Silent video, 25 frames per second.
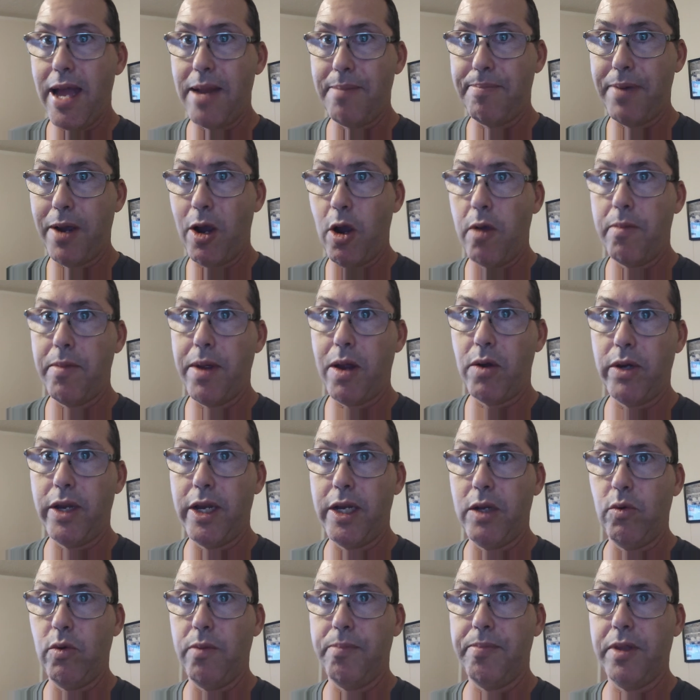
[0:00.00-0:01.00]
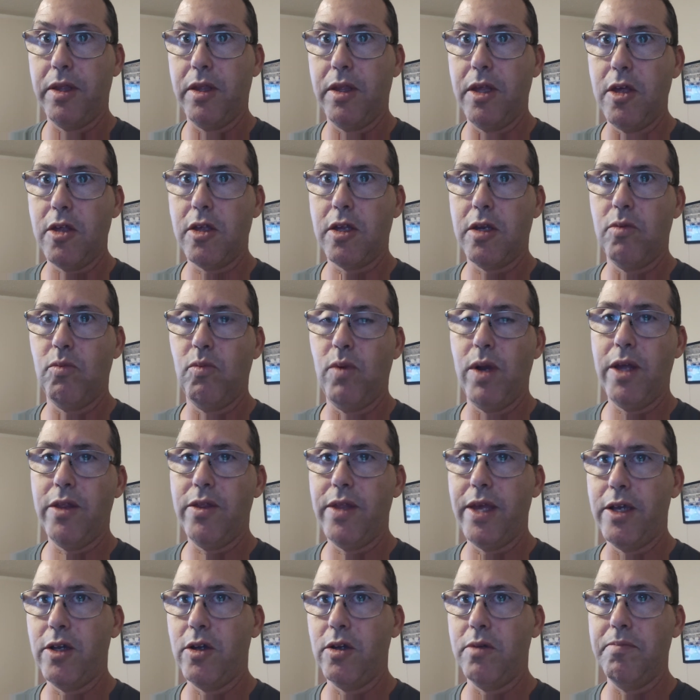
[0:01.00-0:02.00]
and Paramount into a position where
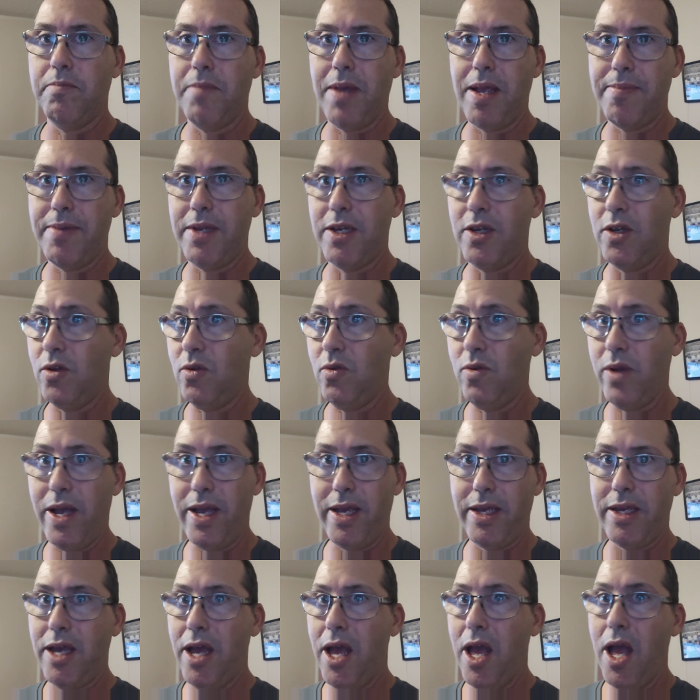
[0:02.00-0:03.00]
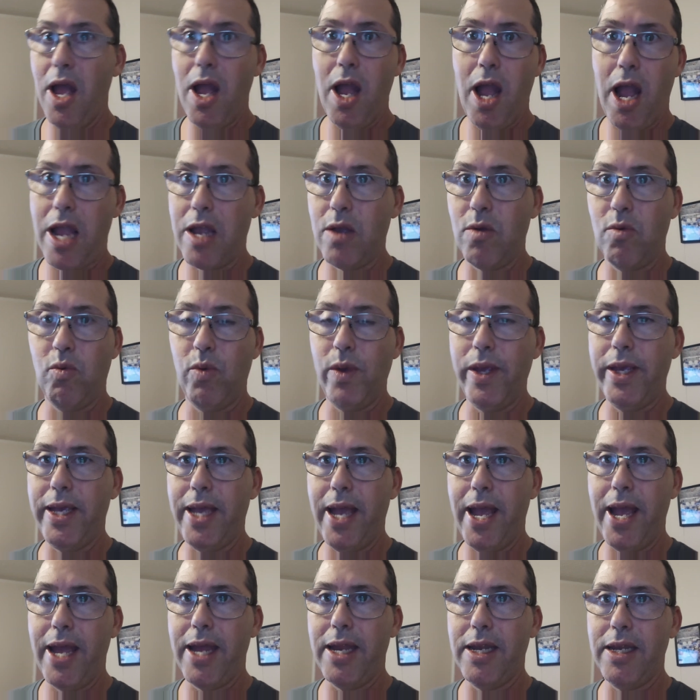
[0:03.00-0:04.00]
they could maybe do a
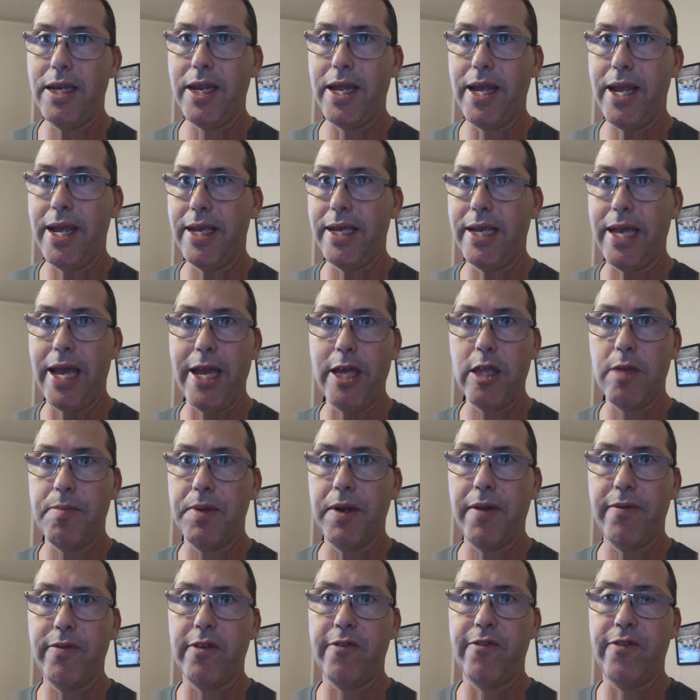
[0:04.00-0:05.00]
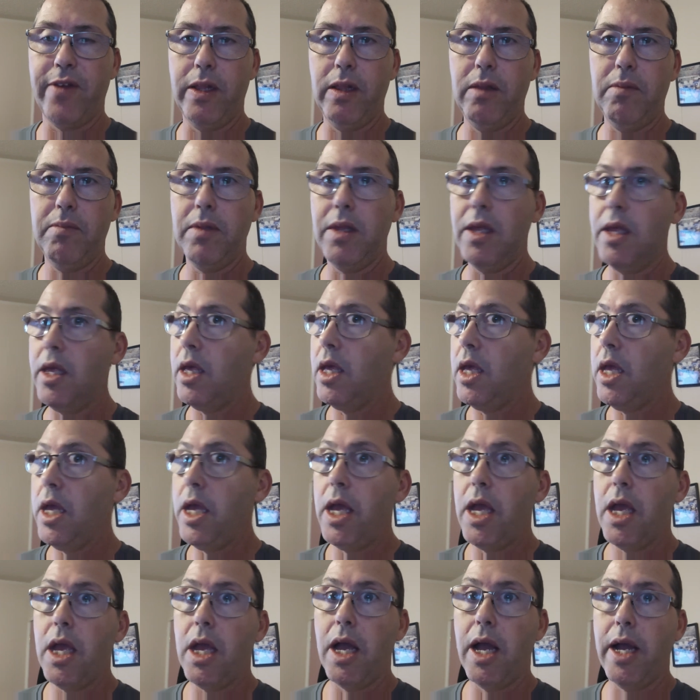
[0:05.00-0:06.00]
weekend engagement of the film.
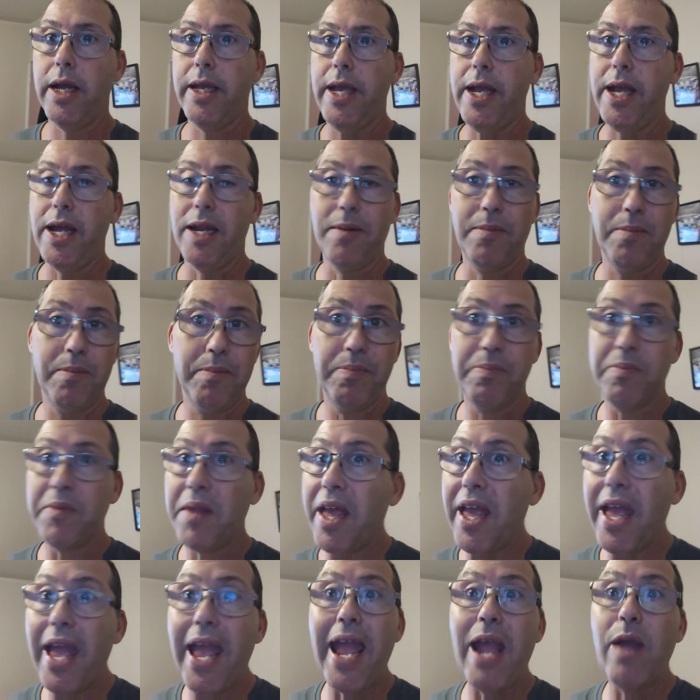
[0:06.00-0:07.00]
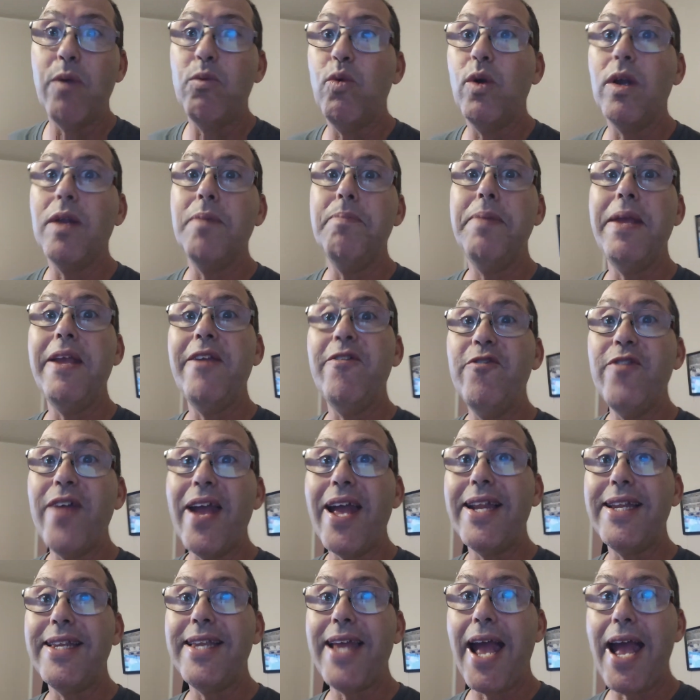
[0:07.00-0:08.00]
Again, it would be
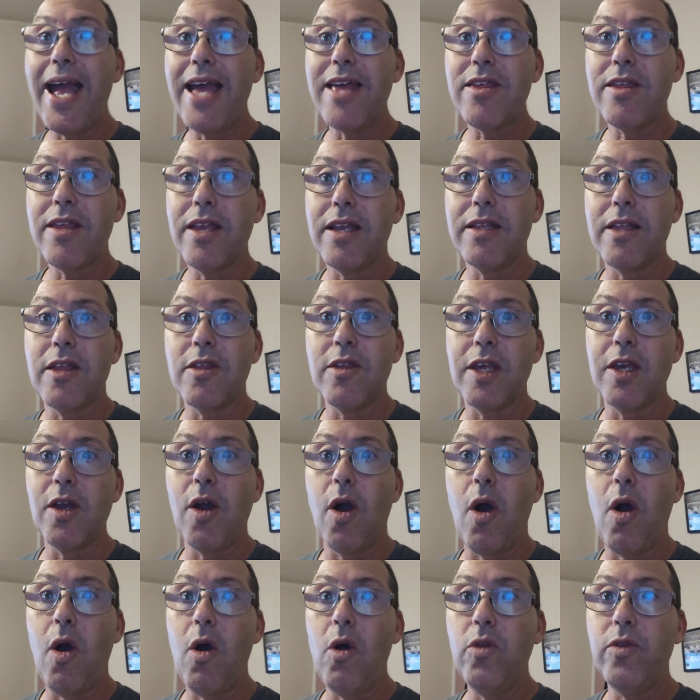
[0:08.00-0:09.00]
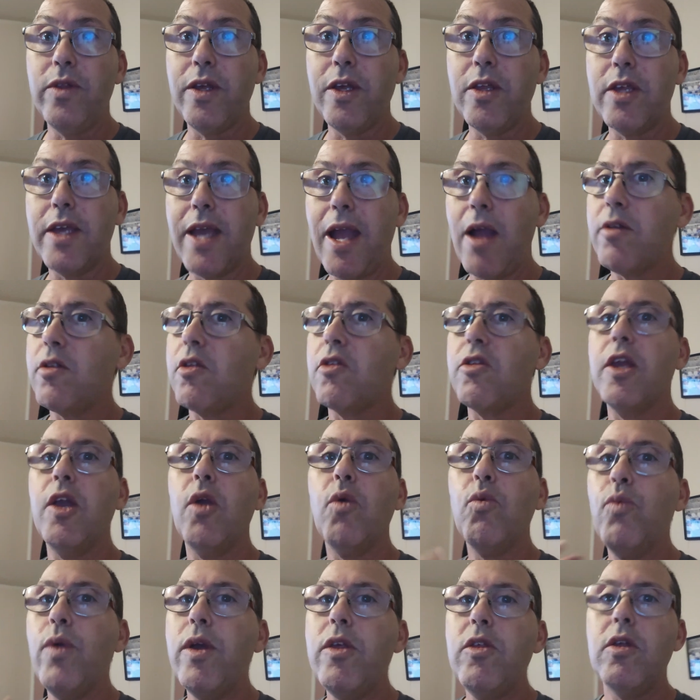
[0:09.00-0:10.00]
fantastic to see all these characters,
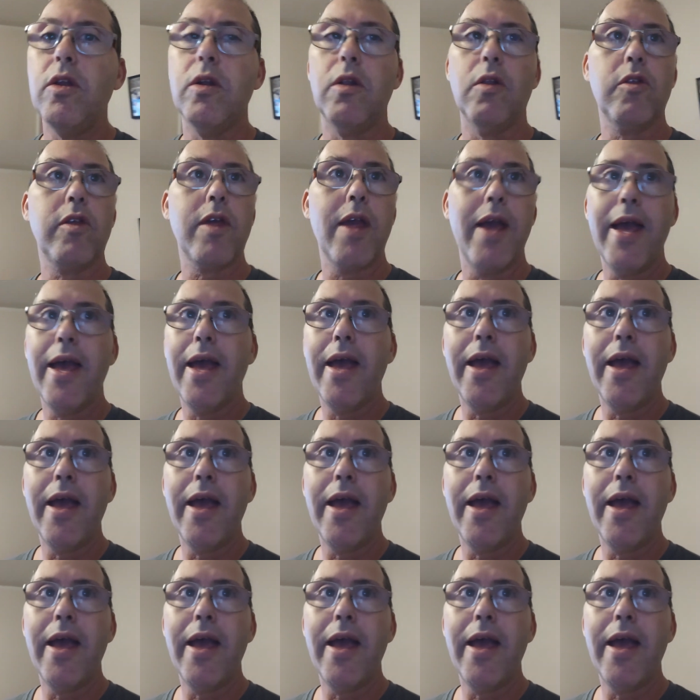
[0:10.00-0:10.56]
the originals,